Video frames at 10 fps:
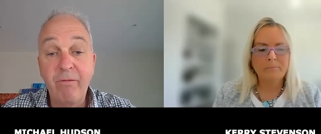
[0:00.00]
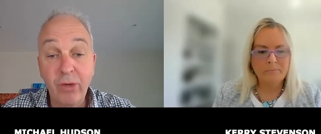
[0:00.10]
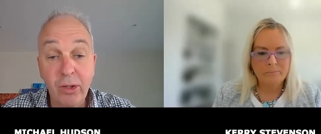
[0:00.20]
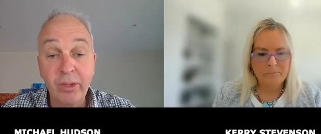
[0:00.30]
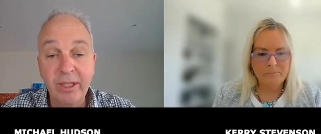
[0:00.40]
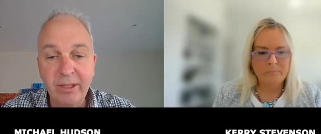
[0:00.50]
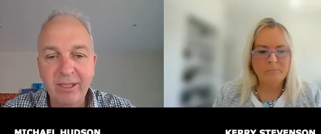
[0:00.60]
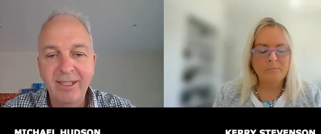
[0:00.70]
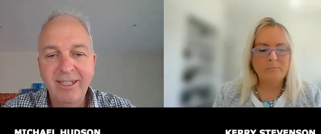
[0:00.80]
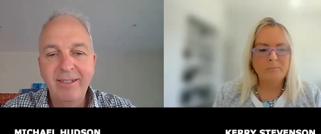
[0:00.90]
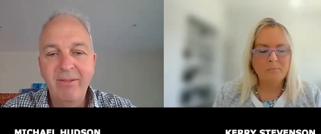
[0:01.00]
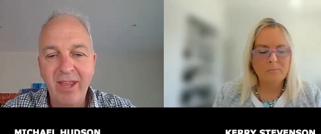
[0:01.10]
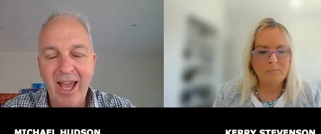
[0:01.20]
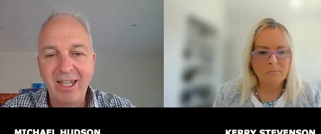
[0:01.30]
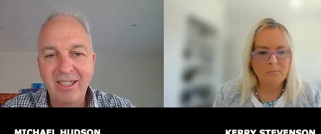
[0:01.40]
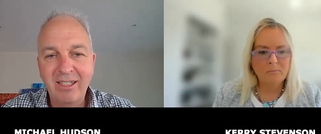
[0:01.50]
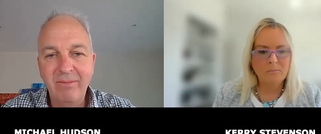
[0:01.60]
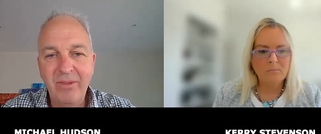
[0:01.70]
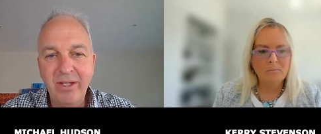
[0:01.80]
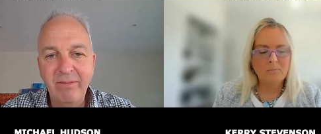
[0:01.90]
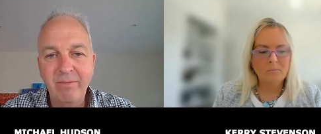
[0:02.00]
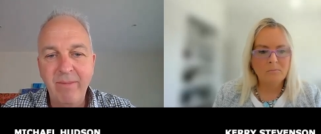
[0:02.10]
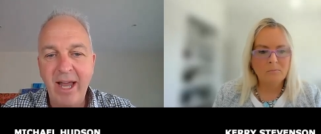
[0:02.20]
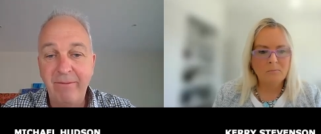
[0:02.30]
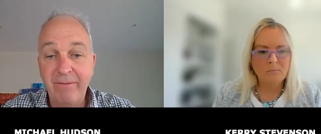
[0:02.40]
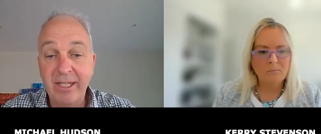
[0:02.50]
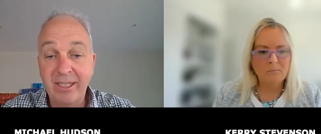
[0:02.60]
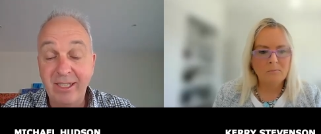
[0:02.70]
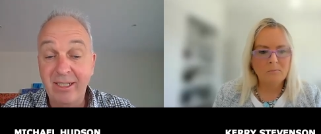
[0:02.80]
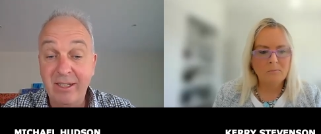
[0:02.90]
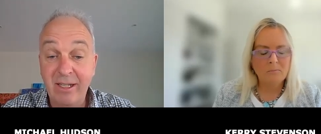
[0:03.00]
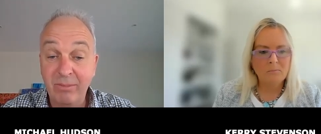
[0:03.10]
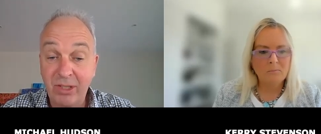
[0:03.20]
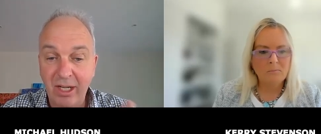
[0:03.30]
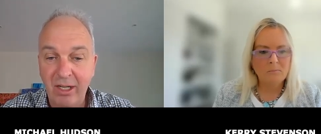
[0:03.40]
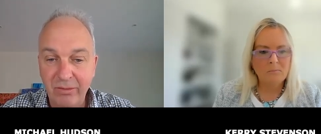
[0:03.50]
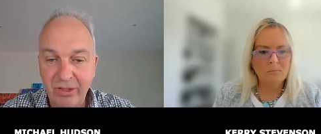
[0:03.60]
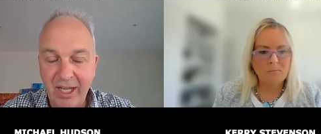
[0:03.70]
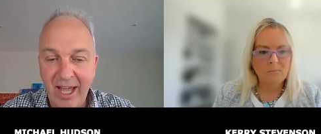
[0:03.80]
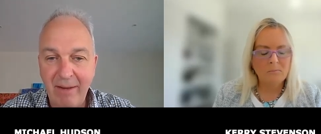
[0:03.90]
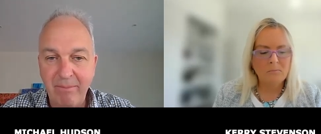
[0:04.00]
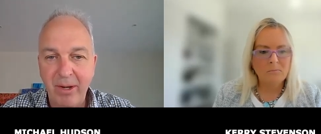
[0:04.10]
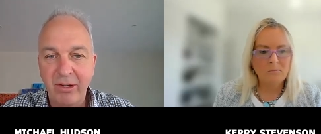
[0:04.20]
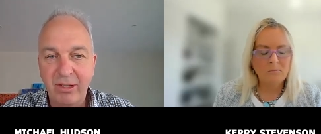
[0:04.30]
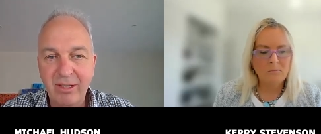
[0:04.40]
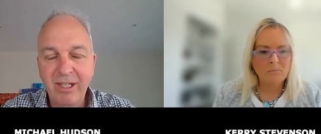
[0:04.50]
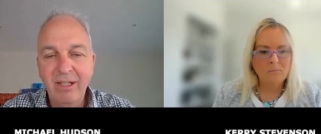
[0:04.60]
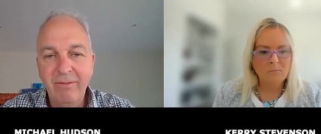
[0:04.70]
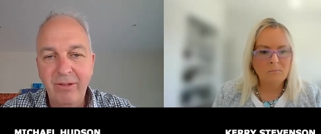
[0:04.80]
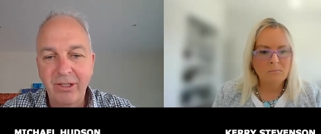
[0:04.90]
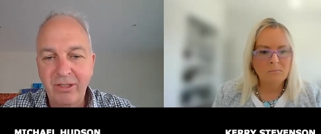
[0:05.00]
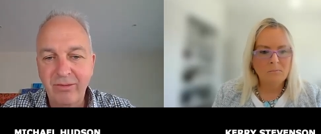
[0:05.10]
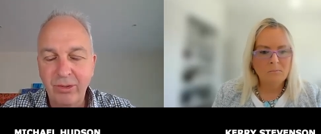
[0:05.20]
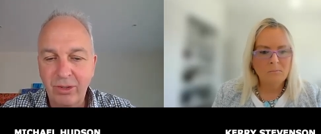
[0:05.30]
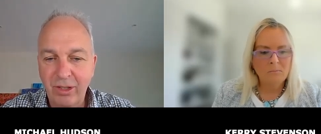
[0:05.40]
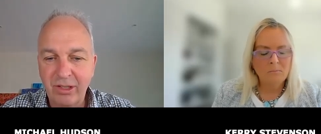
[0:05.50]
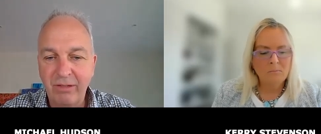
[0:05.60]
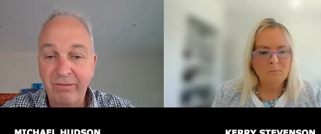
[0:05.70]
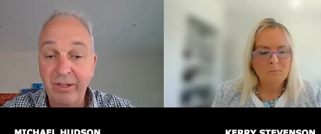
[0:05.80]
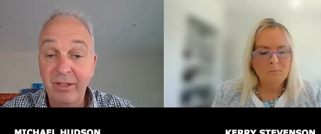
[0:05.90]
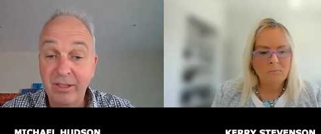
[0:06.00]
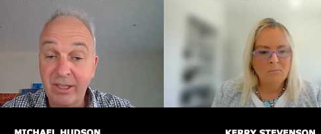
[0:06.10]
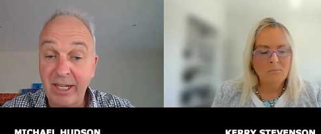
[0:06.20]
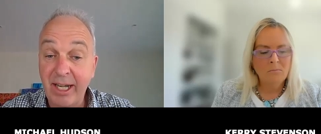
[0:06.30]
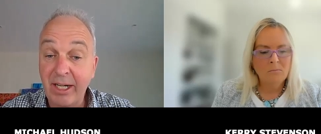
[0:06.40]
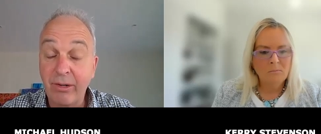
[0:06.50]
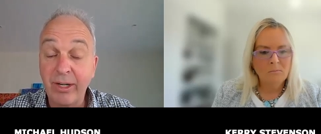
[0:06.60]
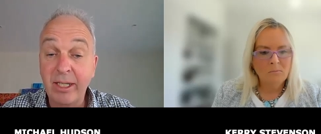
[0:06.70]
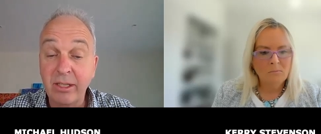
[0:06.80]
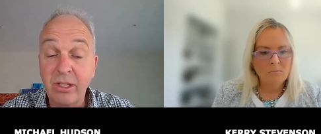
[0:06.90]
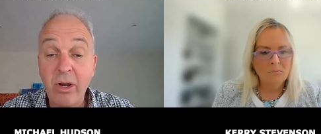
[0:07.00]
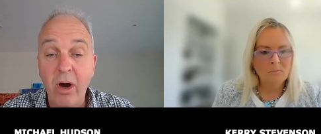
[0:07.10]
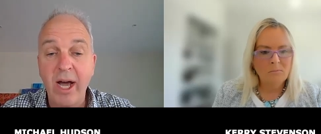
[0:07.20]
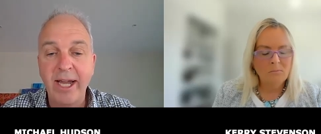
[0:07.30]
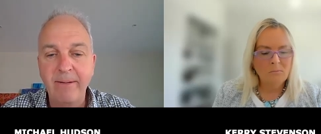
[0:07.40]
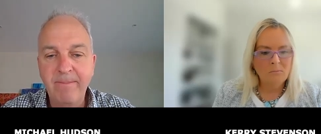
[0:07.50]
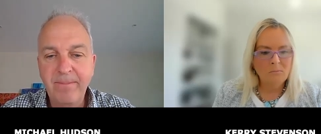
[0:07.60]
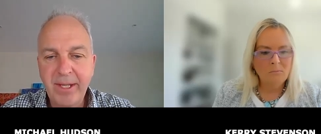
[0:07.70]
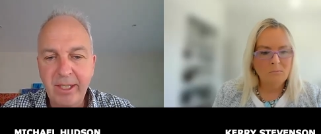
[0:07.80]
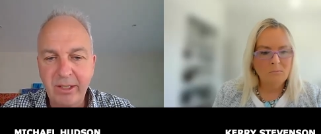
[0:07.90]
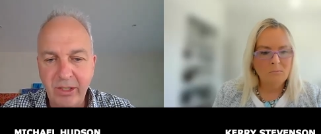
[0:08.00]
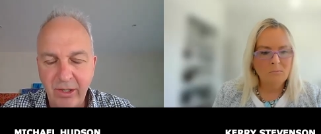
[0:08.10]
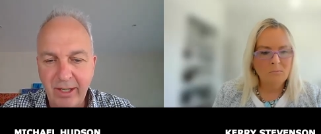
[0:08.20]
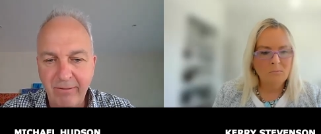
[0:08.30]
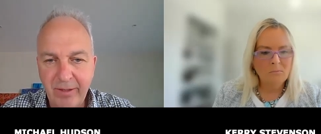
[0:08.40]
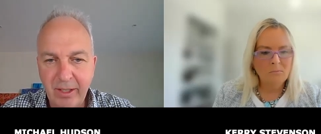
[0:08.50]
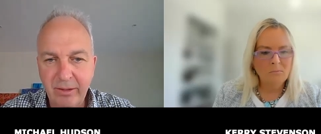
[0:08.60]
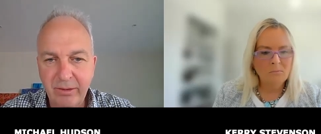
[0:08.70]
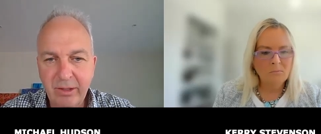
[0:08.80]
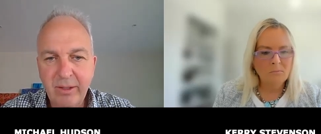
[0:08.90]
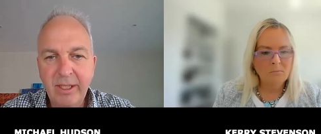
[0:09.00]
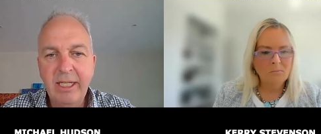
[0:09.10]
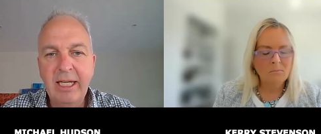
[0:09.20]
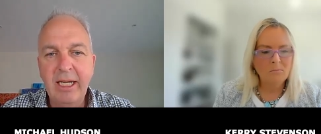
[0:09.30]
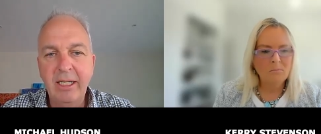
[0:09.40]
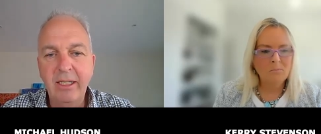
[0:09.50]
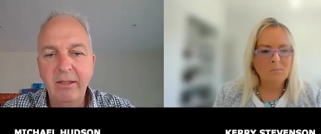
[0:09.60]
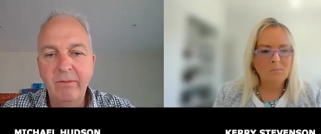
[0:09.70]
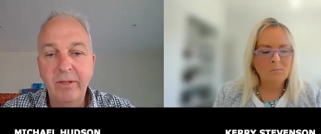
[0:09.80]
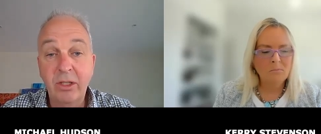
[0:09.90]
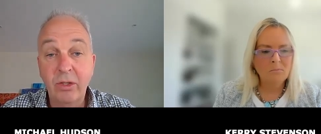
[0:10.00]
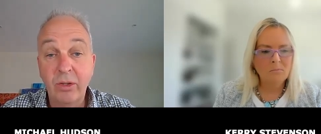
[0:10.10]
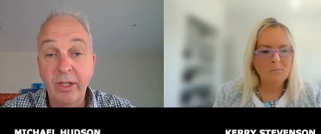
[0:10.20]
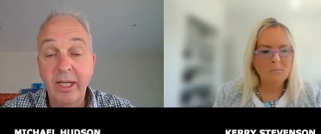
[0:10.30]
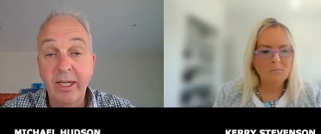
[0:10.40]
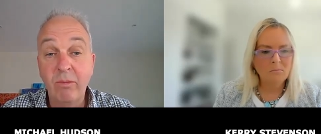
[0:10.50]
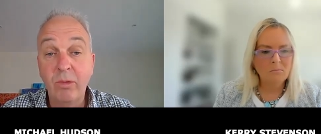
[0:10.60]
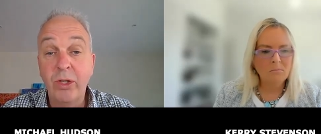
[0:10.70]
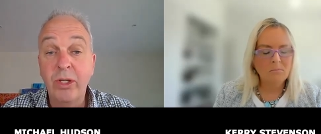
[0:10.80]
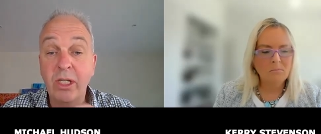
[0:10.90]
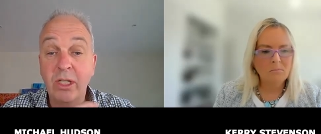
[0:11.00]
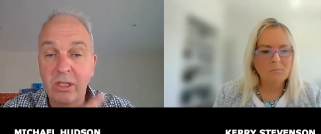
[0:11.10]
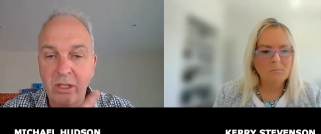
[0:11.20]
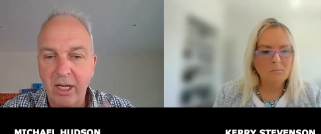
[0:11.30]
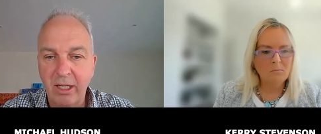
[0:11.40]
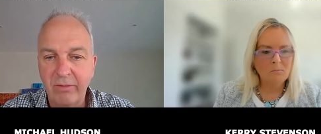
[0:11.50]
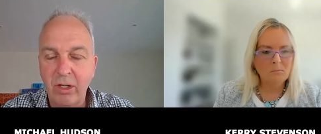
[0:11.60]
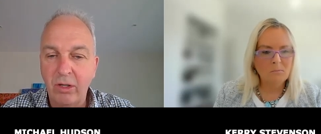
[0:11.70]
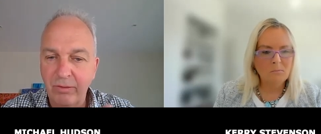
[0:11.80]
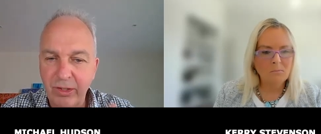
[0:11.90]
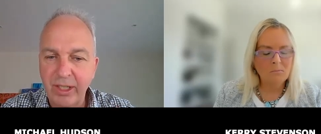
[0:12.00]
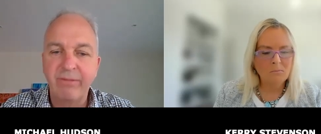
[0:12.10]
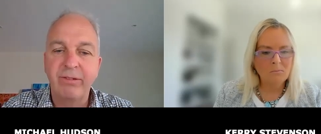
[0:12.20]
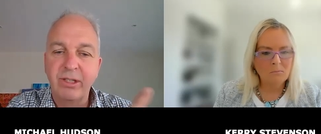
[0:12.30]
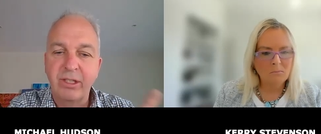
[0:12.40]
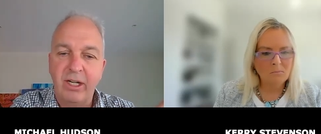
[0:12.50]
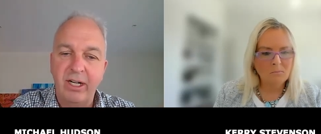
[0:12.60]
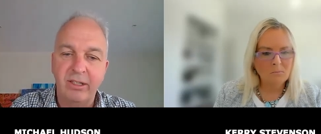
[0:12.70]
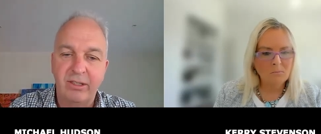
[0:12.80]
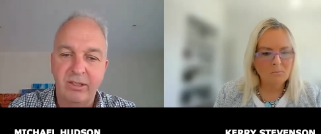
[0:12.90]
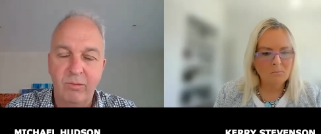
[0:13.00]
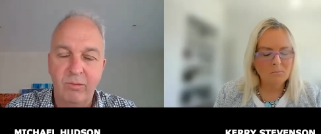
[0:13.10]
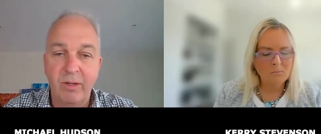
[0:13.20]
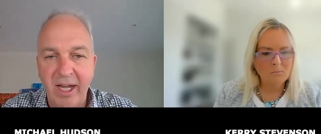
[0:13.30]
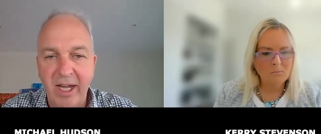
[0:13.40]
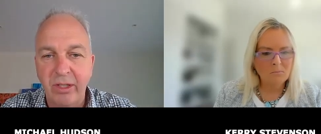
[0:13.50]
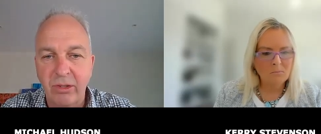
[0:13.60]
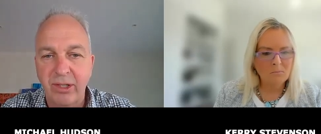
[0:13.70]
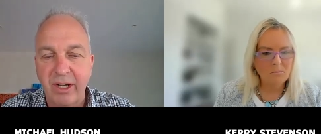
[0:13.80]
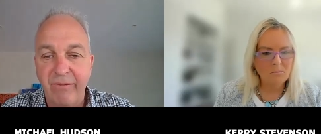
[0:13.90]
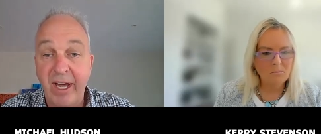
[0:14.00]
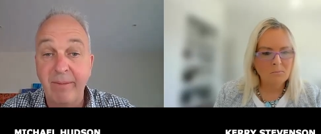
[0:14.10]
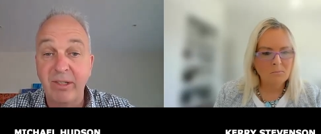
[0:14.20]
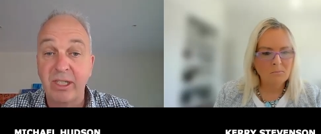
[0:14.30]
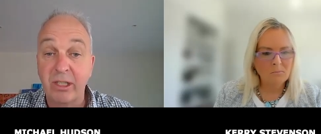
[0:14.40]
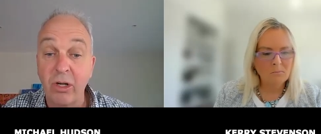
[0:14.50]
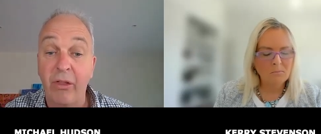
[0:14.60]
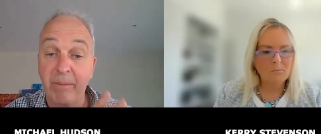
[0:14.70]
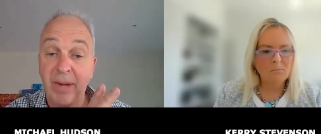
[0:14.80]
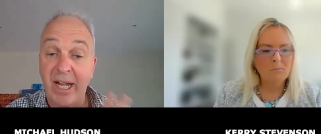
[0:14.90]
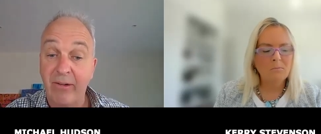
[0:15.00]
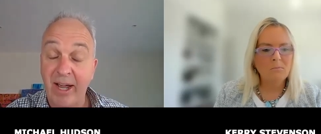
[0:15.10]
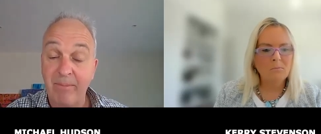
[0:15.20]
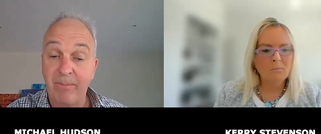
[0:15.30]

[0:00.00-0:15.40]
Speaker 1: fluids that manifested themselves at both Fosterville, Costerfield, the Sunday Creek. There's nine historic fields in Victoria that were this style of gold, a very different style to what made Victoria famous. It's not the Ballarat,